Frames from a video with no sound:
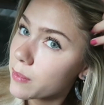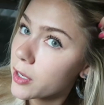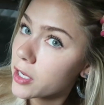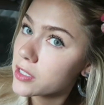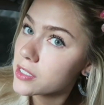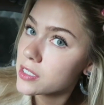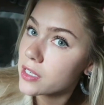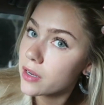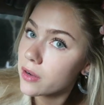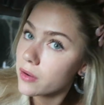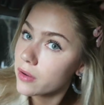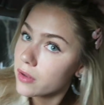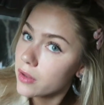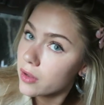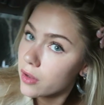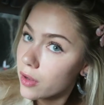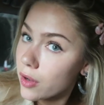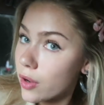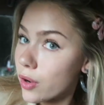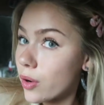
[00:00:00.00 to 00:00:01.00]
I'm also
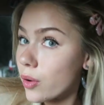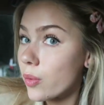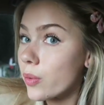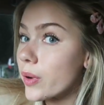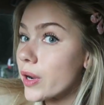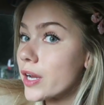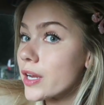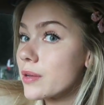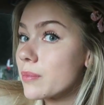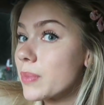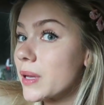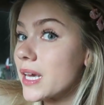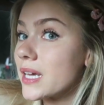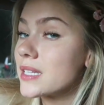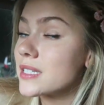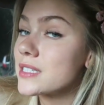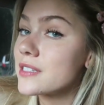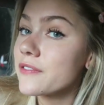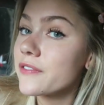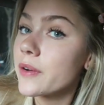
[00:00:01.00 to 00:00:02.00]
wearing
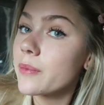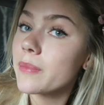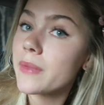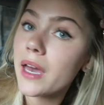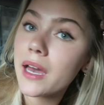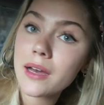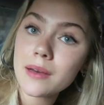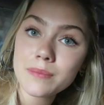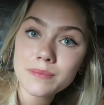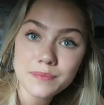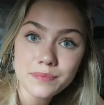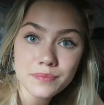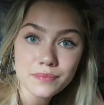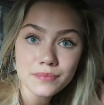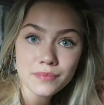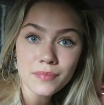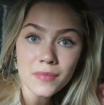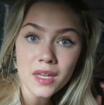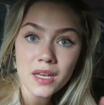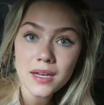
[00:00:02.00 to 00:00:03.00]
pins from them,
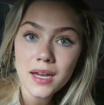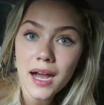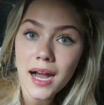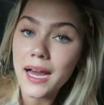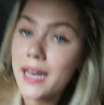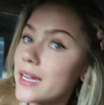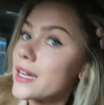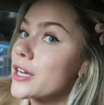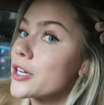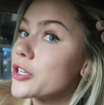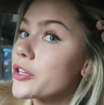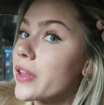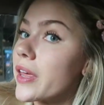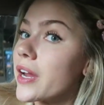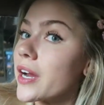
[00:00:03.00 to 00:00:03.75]
hiding under